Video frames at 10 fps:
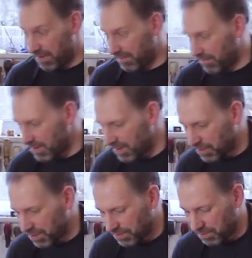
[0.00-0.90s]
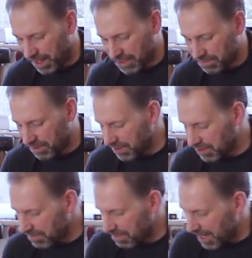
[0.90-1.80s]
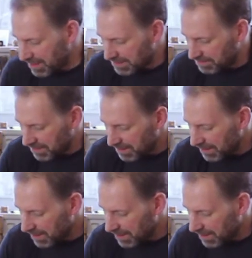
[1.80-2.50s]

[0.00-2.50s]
very good wax polish, the best, but